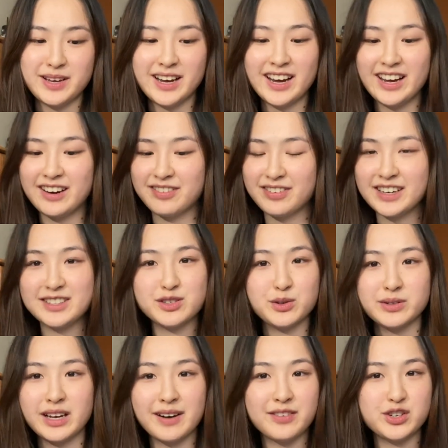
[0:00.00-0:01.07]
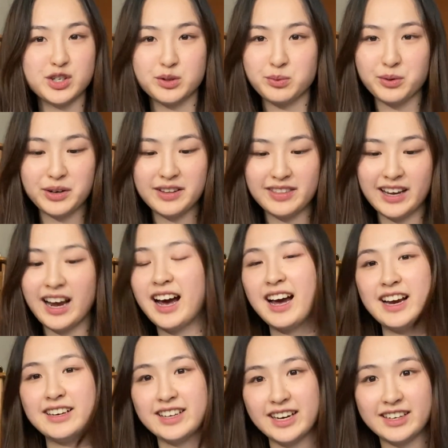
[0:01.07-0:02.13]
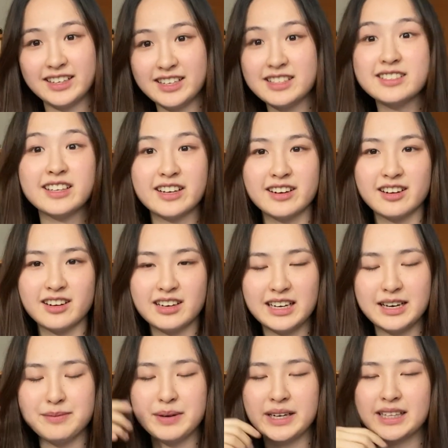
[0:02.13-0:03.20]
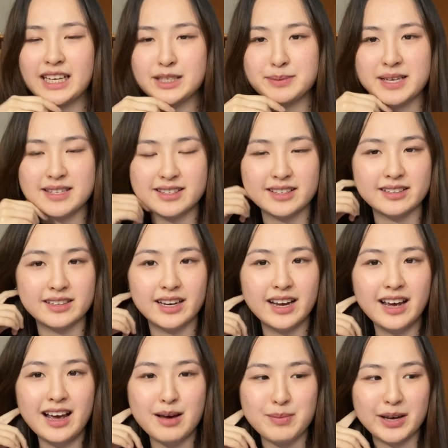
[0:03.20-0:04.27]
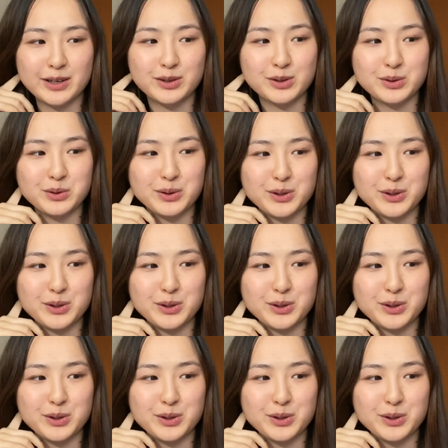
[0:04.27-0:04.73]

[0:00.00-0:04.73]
I have friends whose averages were in the high 90s that are um, my classmates in medical school.